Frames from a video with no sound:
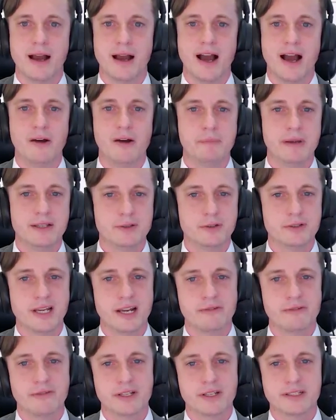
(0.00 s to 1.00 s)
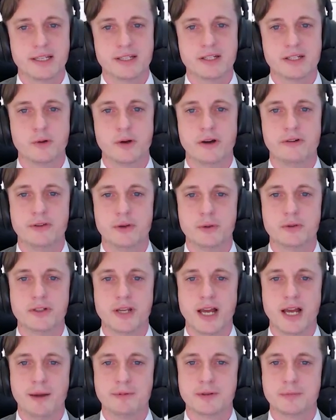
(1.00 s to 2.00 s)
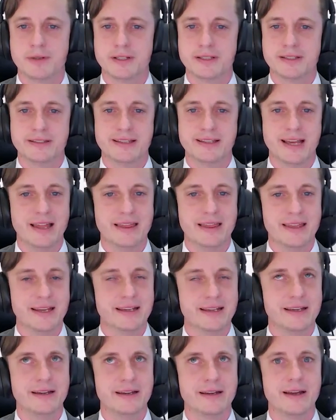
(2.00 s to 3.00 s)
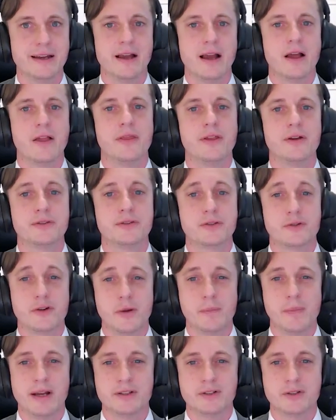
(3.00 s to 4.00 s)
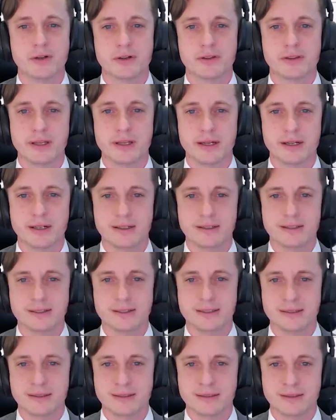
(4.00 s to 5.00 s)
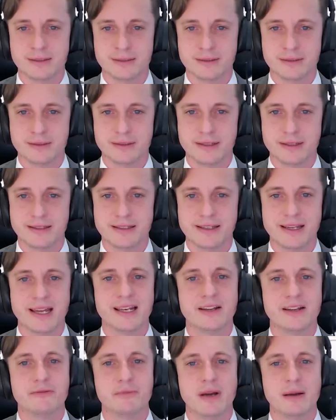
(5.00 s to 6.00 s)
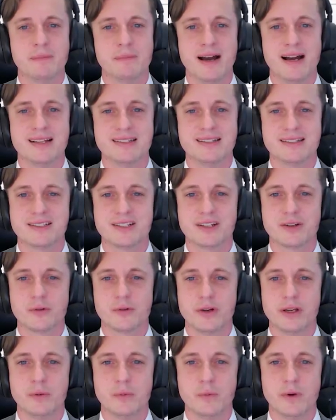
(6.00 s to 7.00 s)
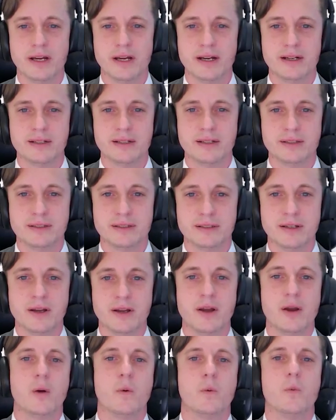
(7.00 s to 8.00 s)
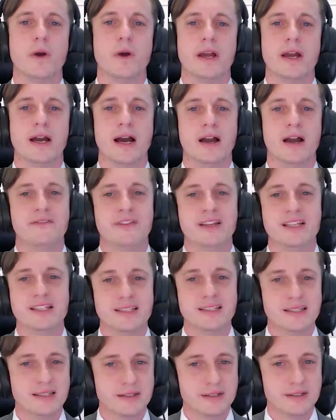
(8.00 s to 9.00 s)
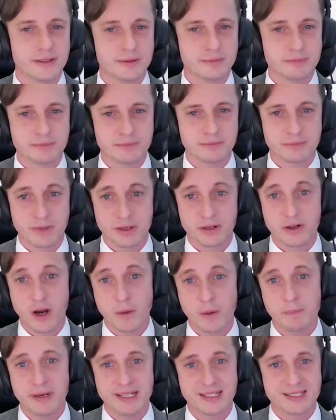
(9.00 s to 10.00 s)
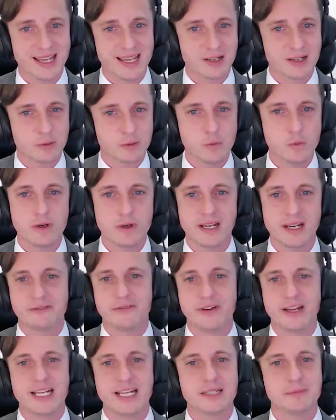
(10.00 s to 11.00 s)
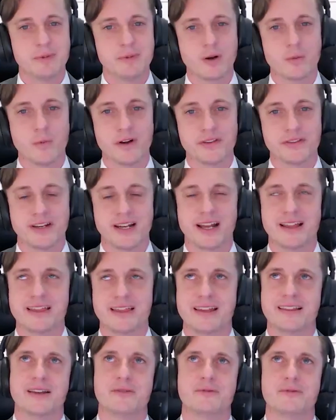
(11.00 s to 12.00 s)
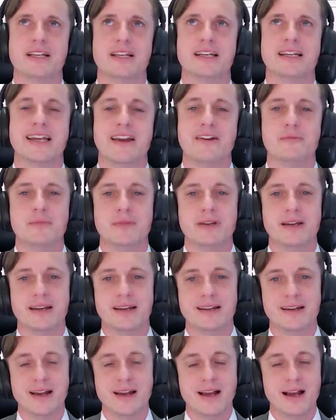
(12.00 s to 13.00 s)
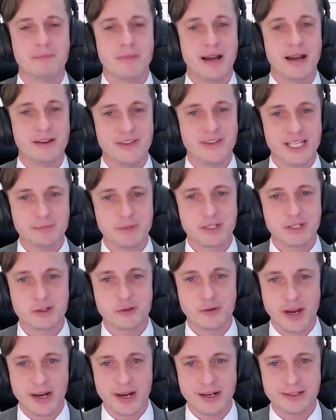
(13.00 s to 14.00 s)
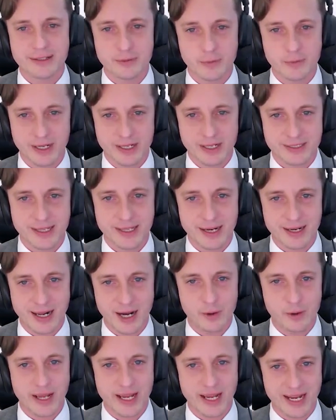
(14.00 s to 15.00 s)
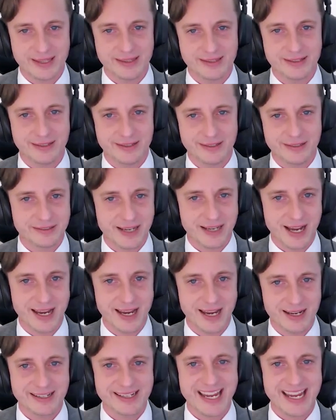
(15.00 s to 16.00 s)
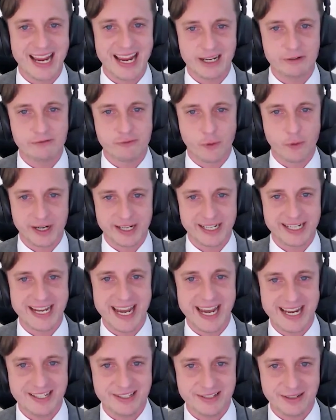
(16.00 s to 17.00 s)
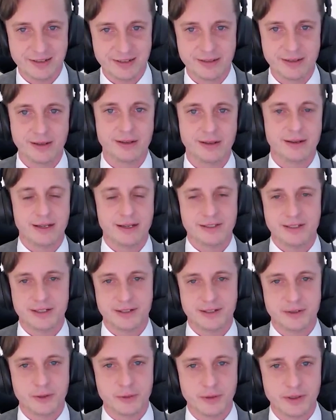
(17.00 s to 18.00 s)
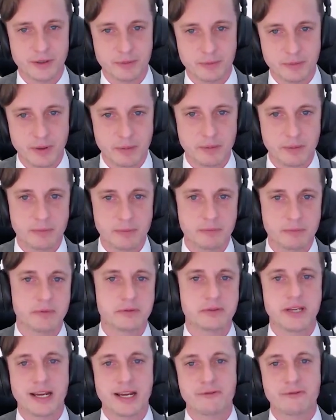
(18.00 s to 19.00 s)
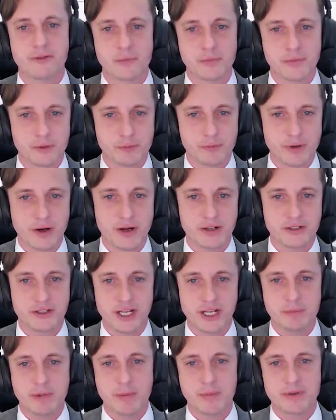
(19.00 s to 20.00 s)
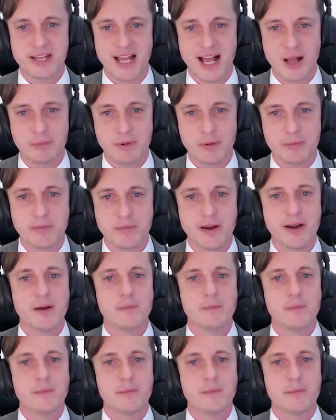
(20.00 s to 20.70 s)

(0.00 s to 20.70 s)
I've been to San Francisco a few times, but I think the trip I took there at the end of my master's degree, where I visited companies like Google and Facebook and whatnot, I think that really gave me my investment strategy when I started out had the title Californication as a taken from the Red Hot Chili Peppers album.